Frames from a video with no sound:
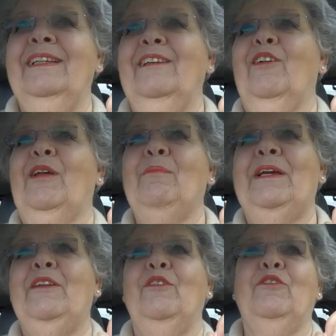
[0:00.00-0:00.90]
got up my
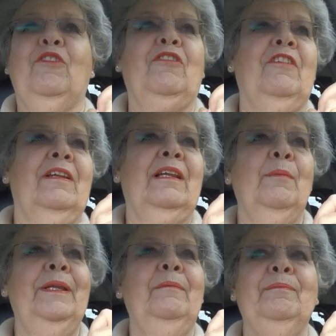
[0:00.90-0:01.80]
nose just a little
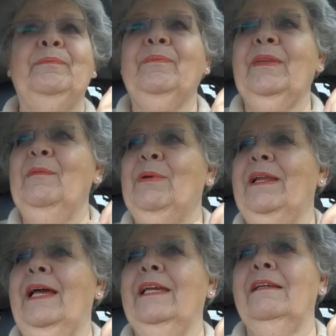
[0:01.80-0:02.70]
bit, but
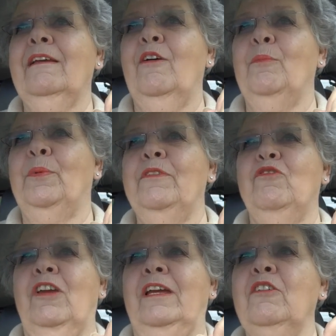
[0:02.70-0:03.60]
I can cope with
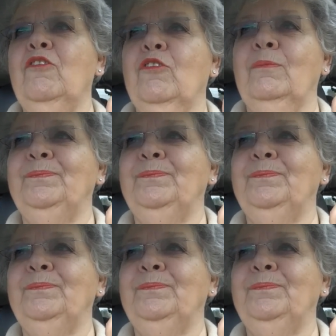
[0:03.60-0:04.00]
change.